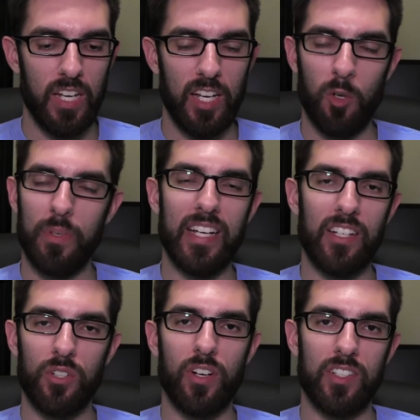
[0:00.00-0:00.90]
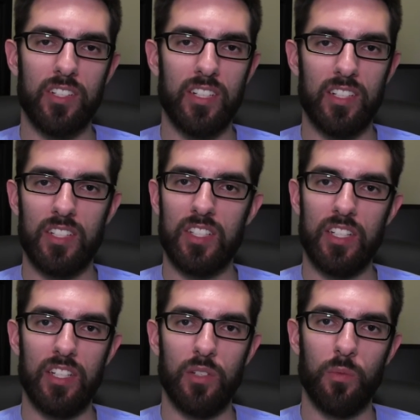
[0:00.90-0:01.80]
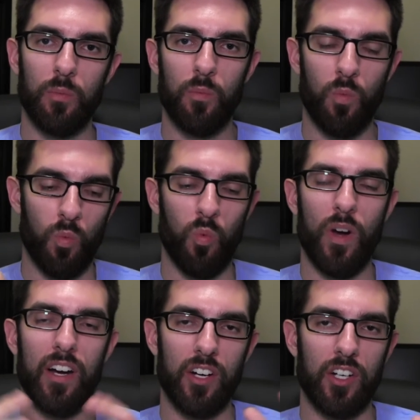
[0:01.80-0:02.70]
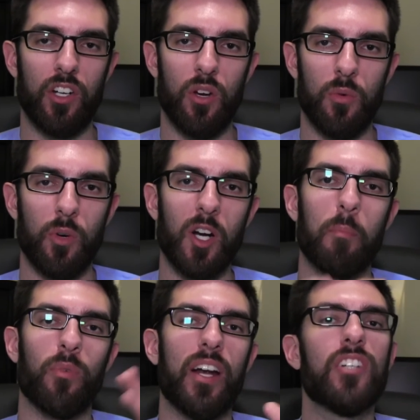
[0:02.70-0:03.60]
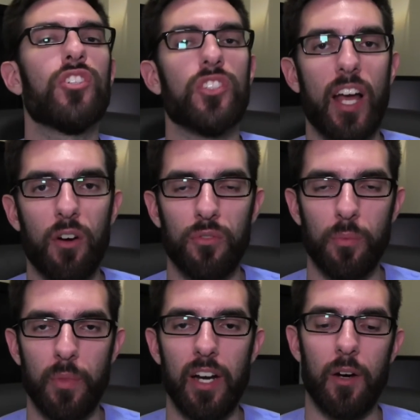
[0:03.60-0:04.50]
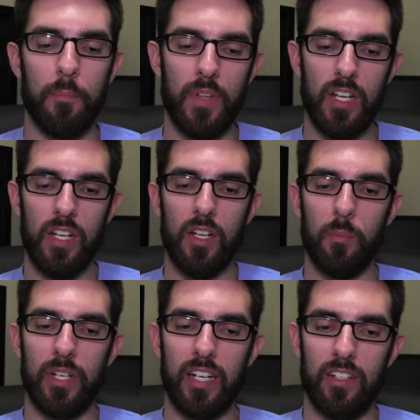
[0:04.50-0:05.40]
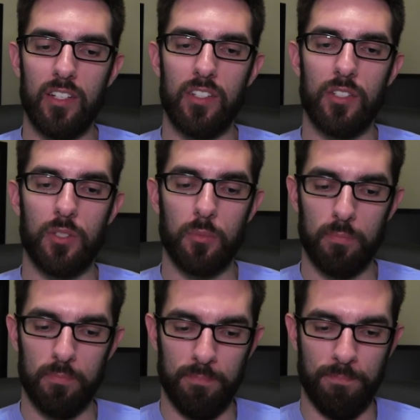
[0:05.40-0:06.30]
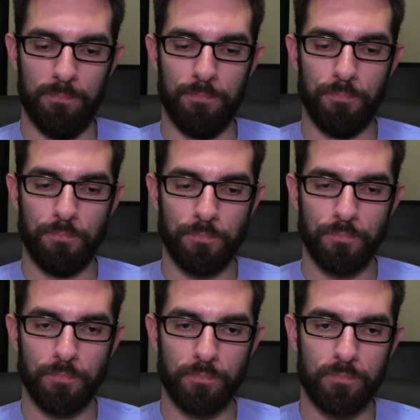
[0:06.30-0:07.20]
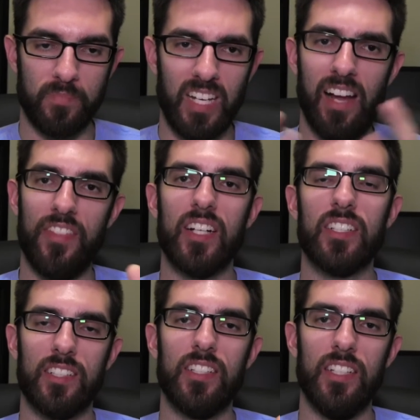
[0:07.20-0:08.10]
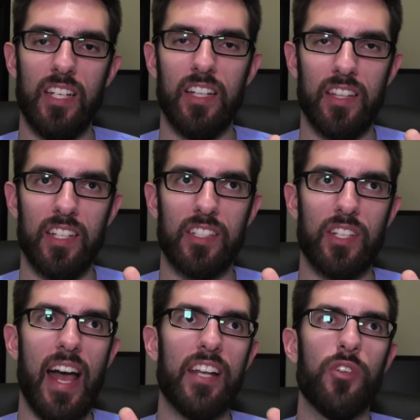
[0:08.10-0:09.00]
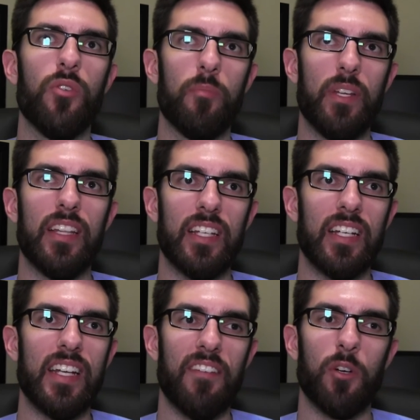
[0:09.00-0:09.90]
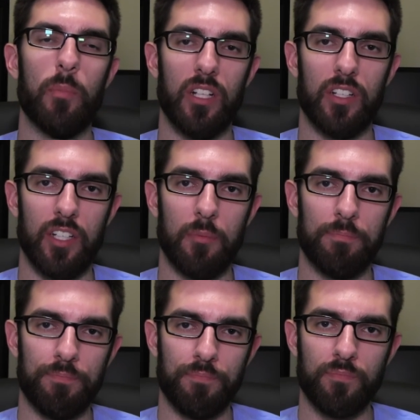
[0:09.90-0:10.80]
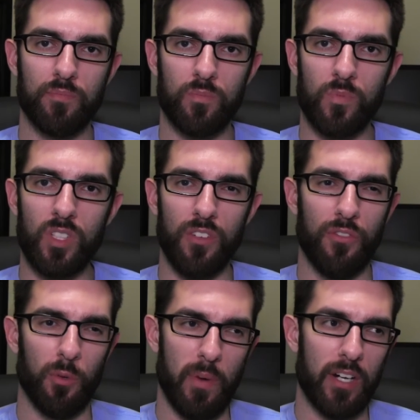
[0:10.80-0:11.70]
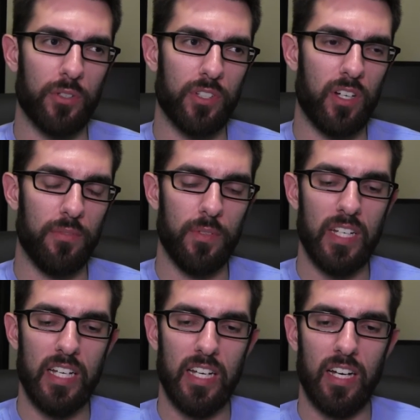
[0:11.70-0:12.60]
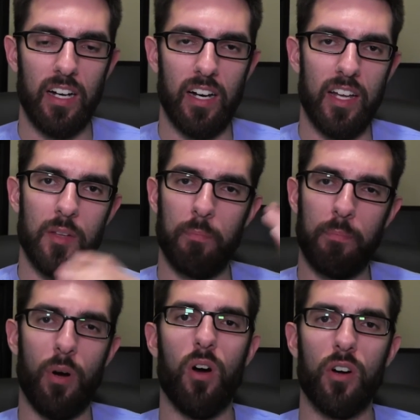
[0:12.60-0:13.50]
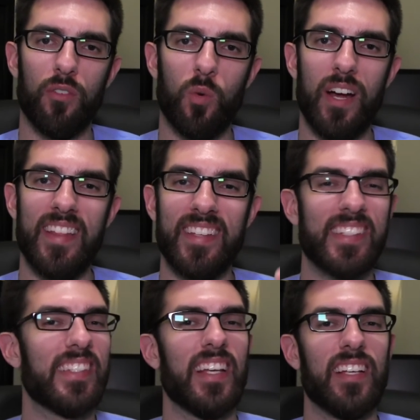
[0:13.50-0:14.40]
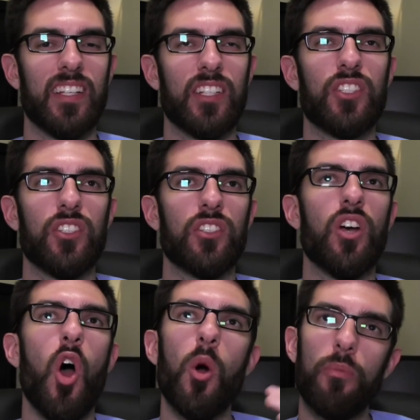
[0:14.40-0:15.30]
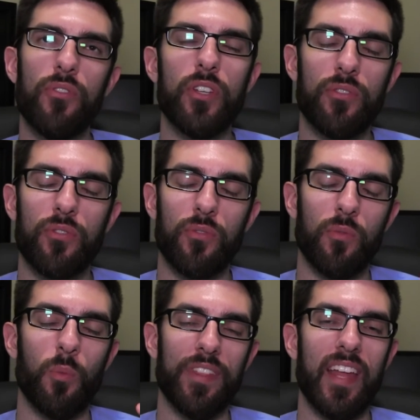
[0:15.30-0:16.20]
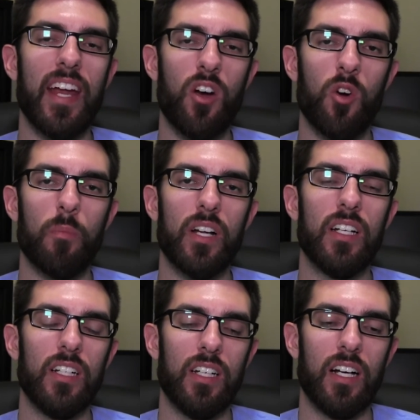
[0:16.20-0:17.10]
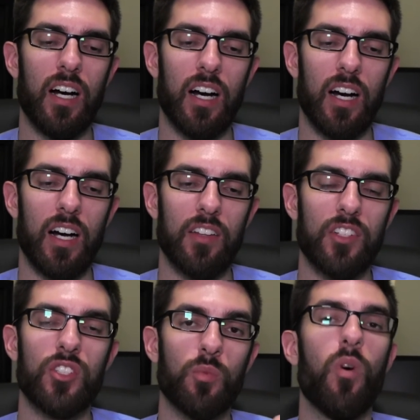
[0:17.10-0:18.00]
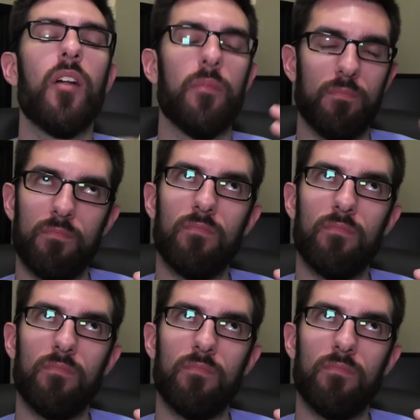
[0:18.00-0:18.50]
it'll be interesting to see where it go where it branches out from there because I think this is the, this had to have been the inevitability for Microsoft uh, and part of a way this is a, this is hopefully what they hope uh, this is what